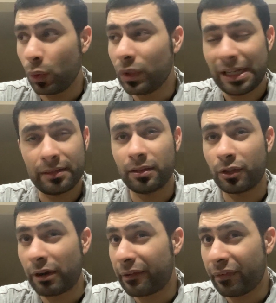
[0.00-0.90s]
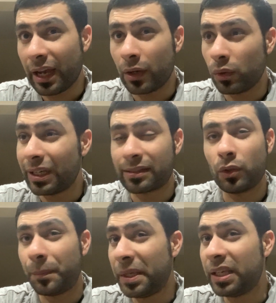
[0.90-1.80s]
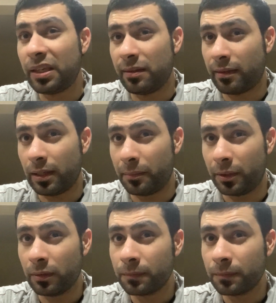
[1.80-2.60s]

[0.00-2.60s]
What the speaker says: Ugas is a great fighter. Ugas could beat Keith Thurman.